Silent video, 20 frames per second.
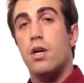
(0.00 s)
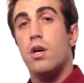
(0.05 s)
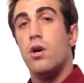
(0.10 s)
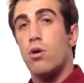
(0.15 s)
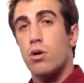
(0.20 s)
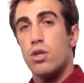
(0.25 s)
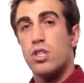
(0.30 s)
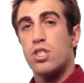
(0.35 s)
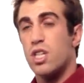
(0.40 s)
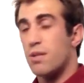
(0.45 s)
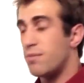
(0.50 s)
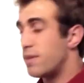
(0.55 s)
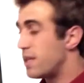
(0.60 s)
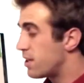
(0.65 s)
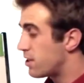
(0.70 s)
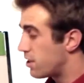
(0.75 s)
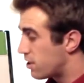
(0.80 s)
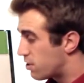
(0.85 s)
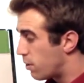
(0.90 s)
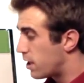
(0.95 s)
or someone
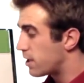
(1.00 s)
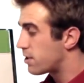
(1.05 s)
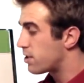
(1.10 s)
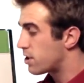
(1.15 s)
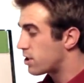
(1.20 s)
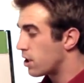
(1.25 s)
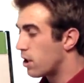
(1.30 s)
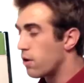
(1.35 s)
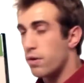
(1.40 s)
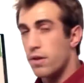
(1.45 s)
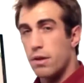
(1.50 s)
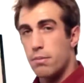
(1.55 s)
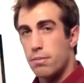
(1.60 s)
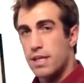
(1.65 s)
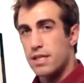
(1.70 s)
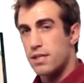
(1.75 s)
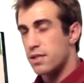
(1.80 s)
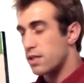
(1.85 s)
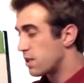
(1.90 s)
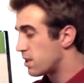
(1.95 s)
that just wants to start with the
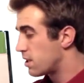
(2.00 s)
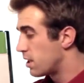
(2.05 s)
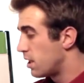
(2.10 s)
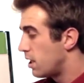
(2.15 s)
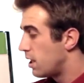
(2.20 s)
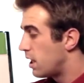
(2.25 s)
business